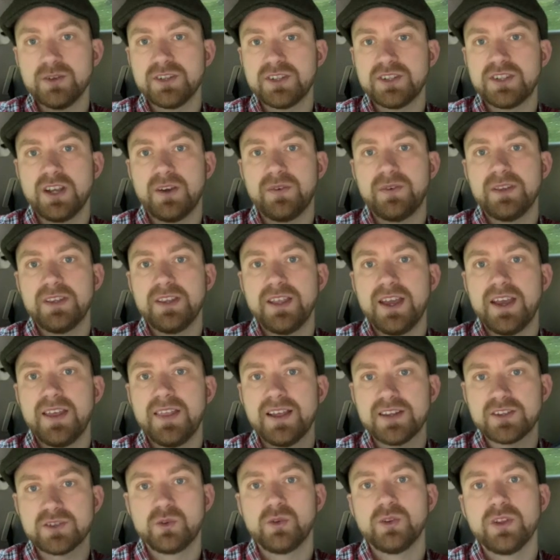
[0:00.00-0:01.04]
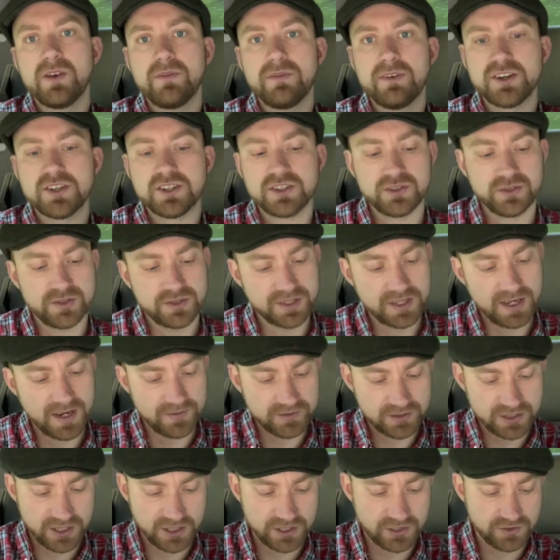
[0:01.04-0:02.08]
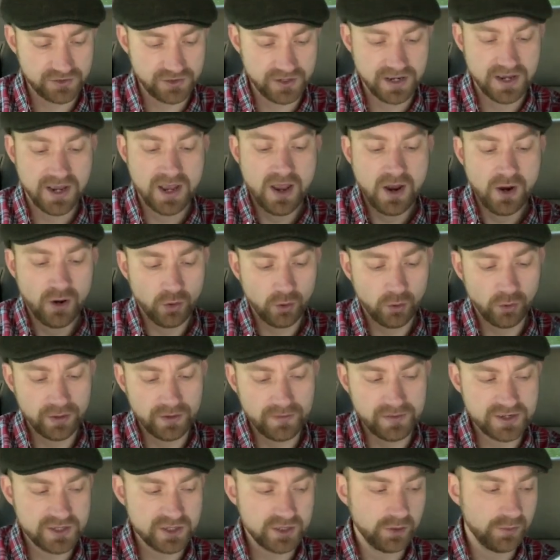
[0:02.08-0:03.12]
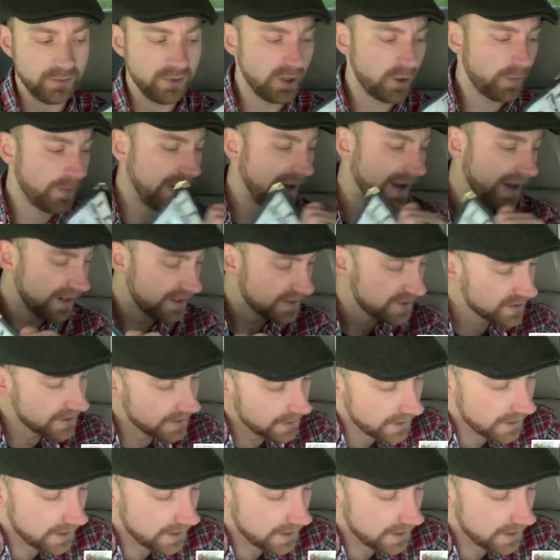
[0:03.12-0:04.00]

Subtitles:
of stuff in there. That's all the original service history, all the original book packs.